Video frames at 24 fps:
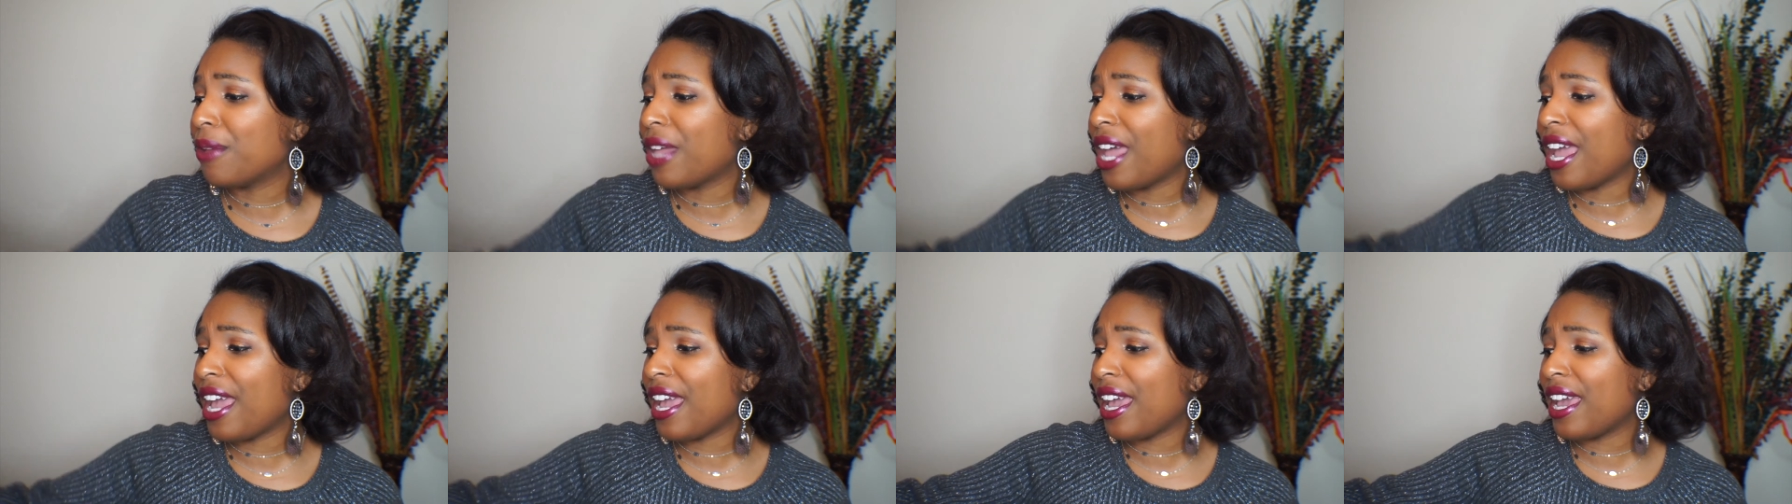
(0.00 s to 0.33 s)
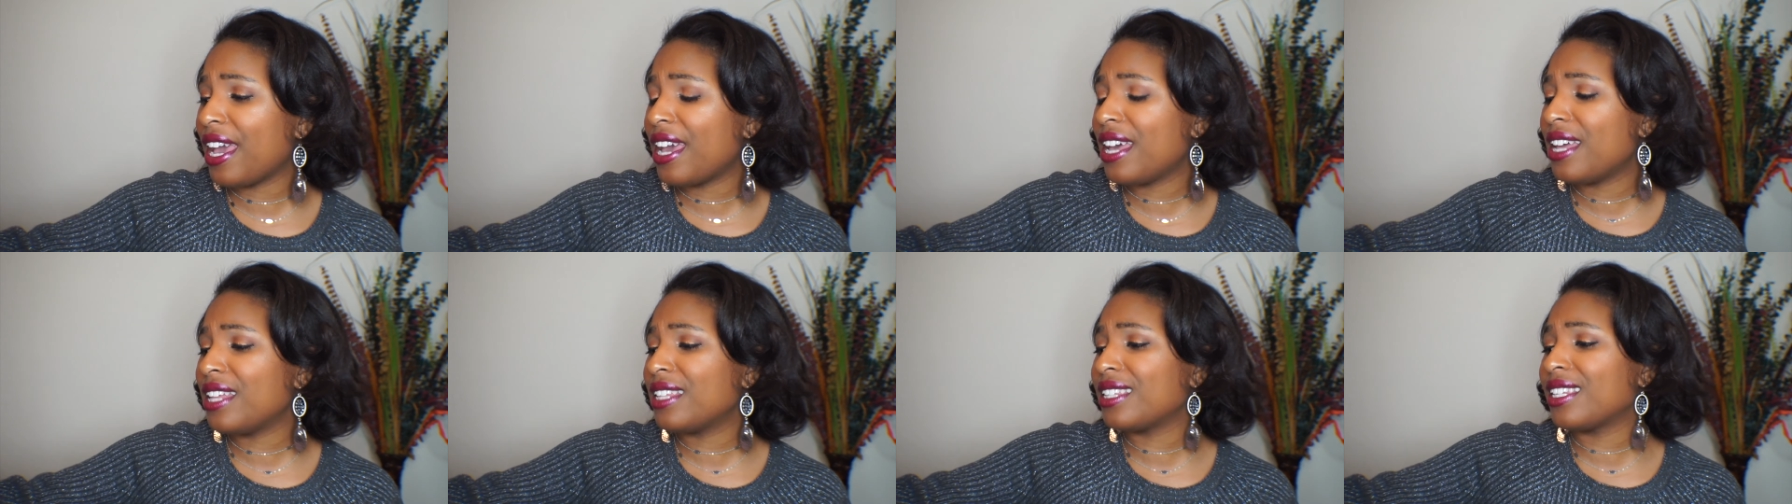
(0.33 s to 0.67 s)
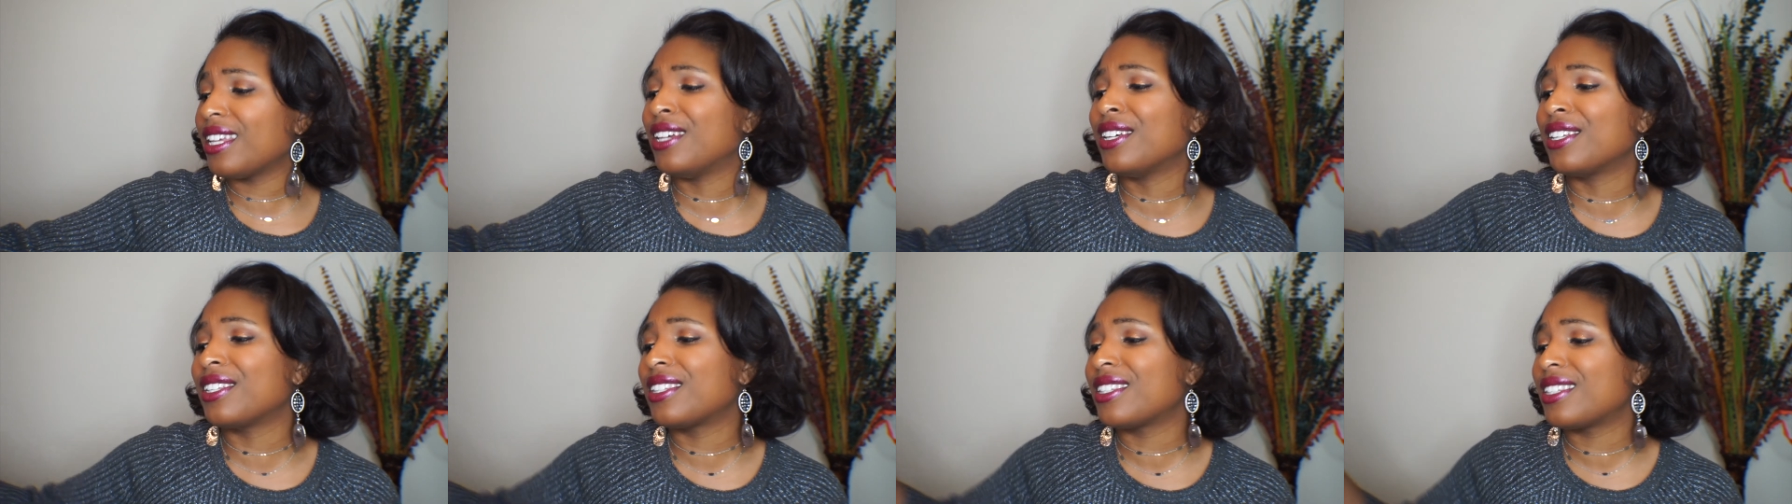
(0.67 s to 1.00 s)

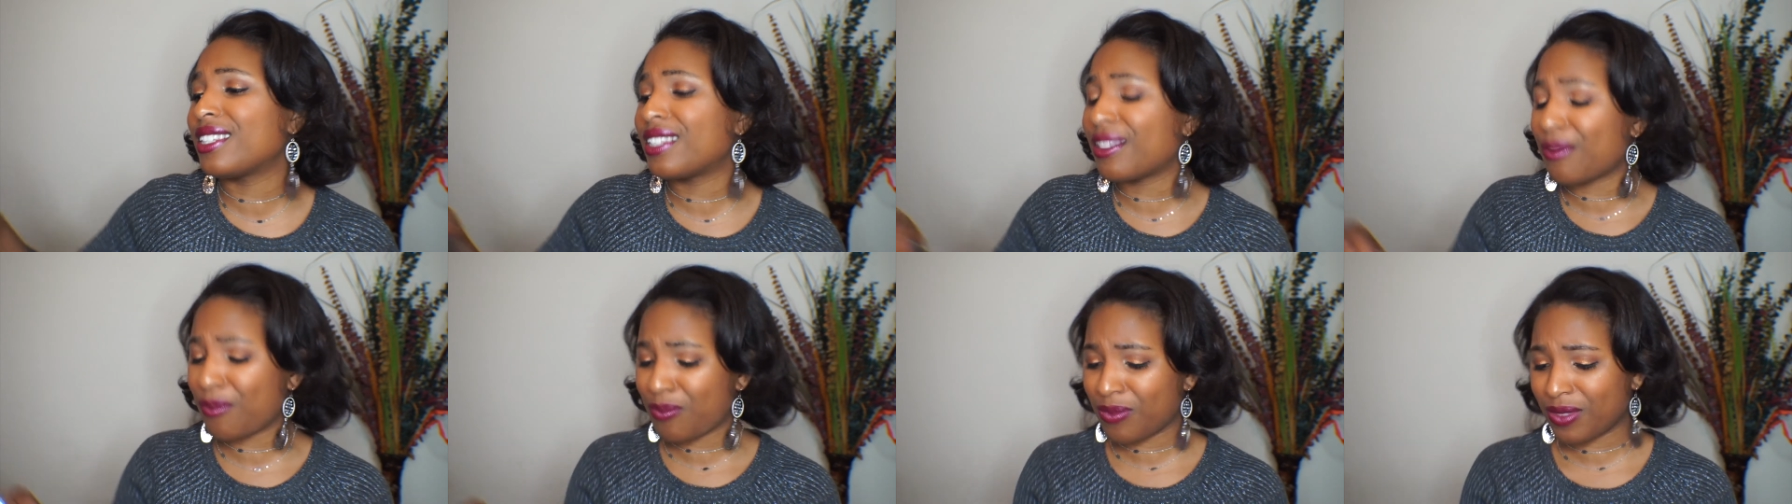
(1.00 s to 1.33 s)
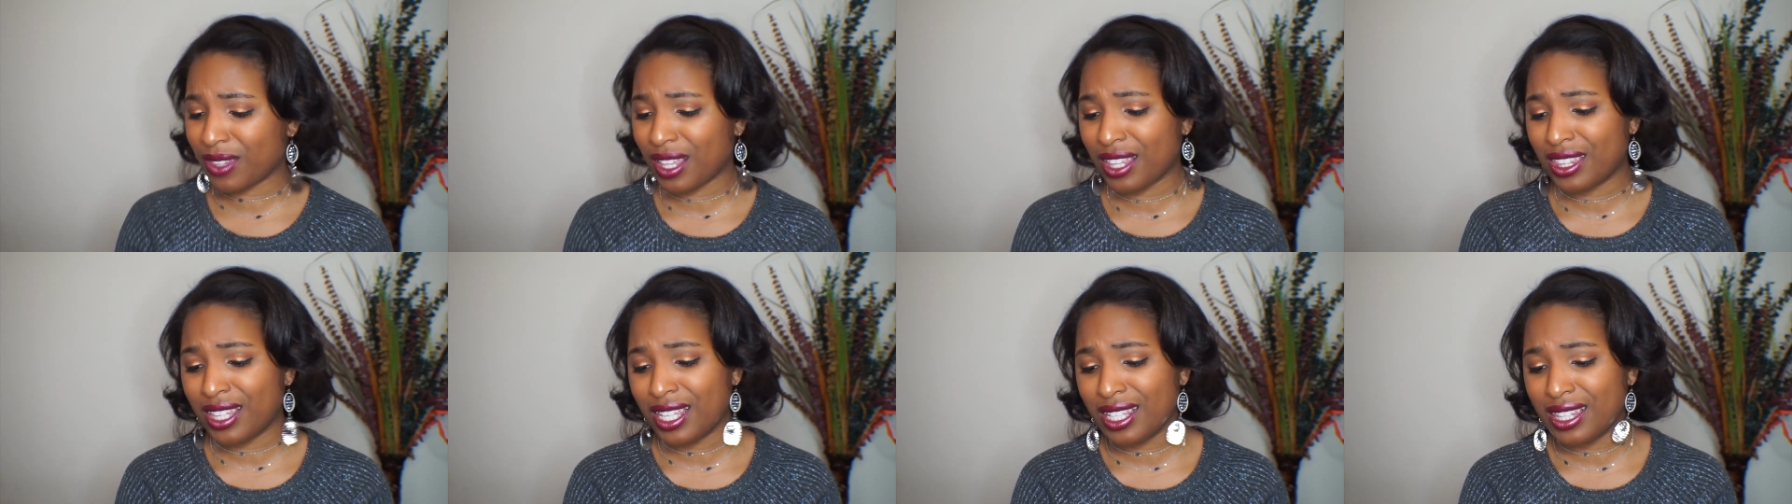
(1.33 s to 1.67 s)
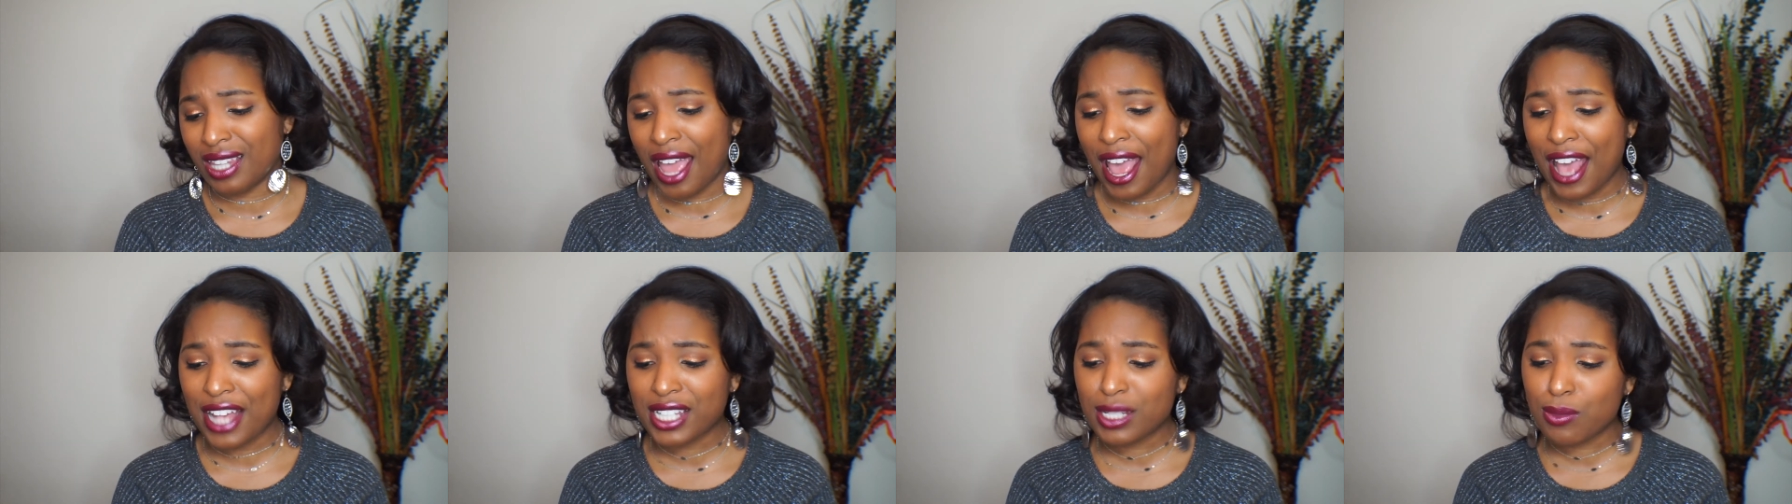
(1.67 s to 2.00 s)
And the
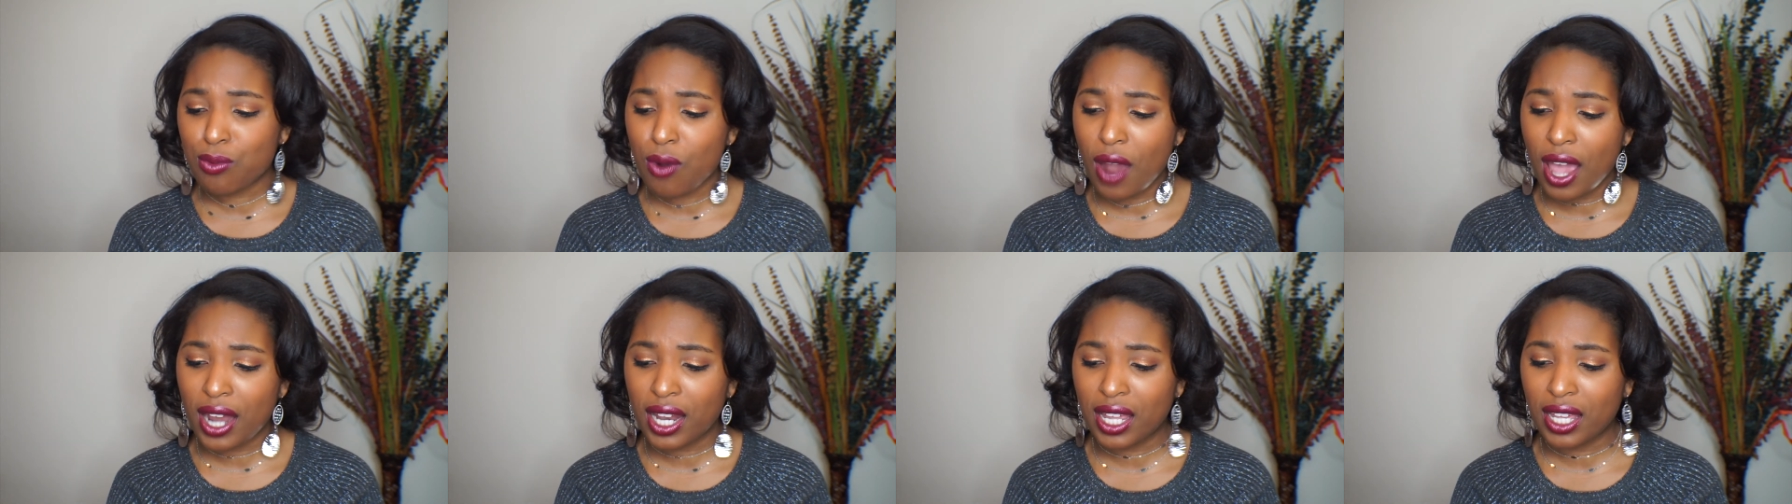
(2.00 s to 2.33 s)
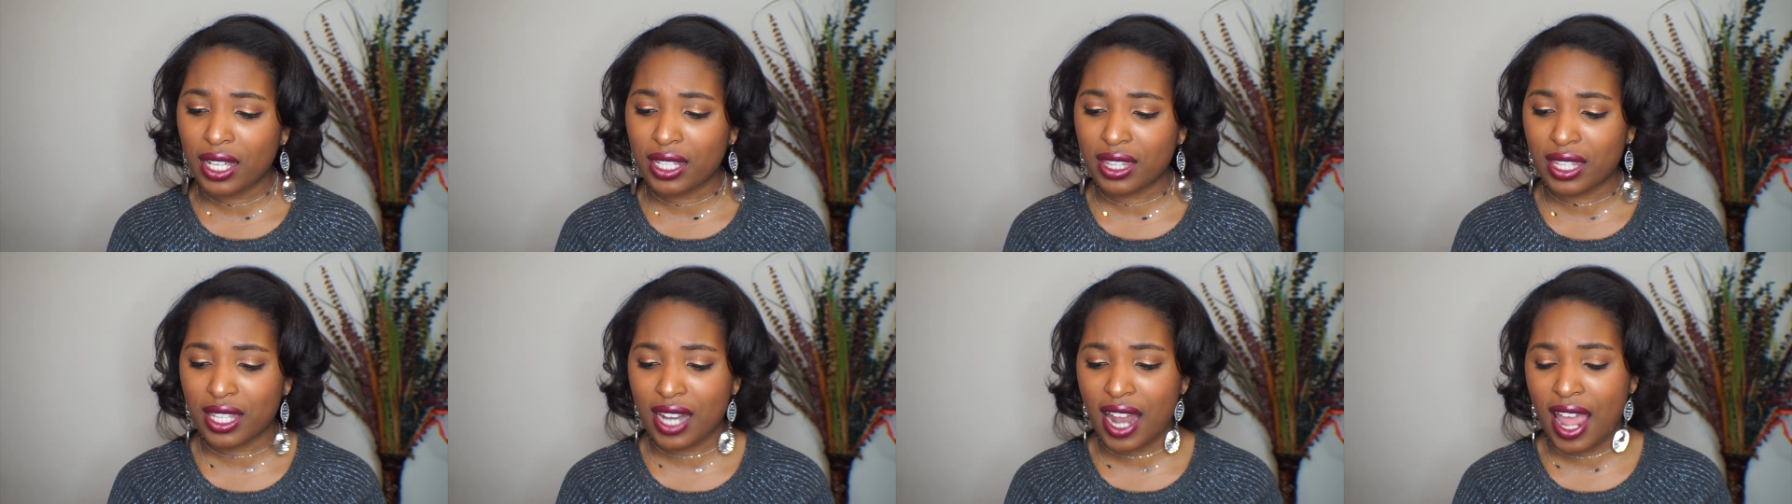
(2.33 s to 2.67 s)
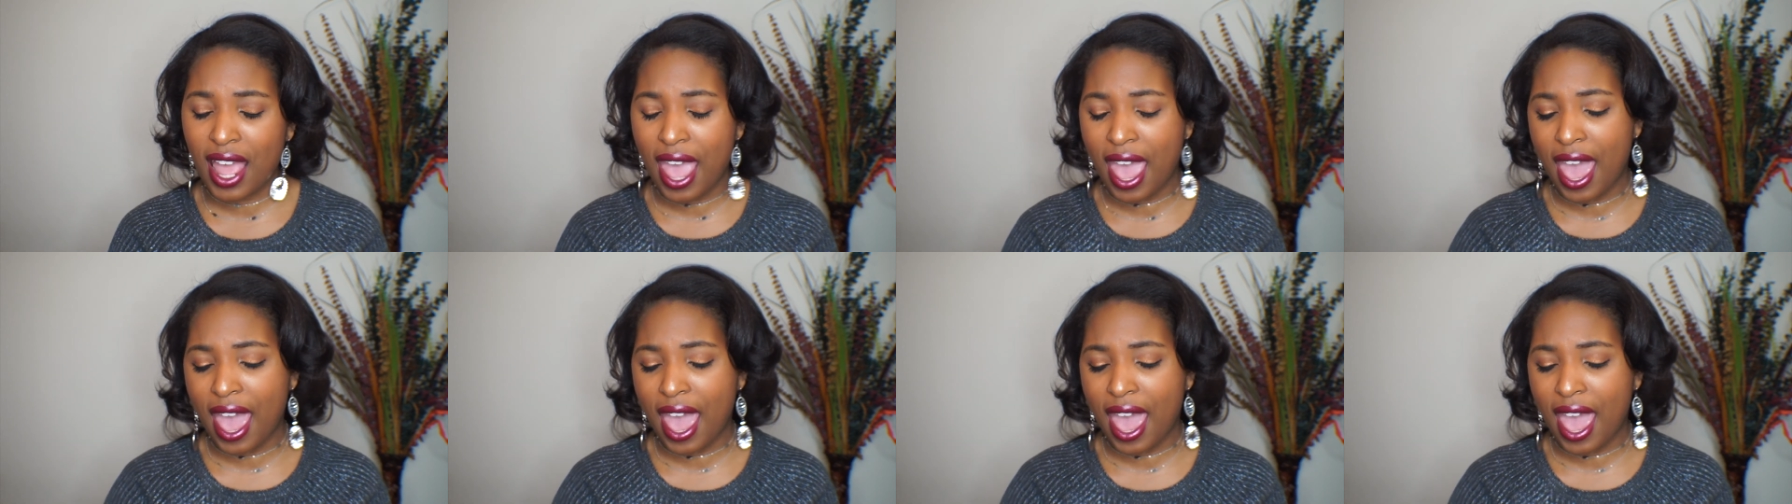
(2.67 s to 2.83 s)
last product that I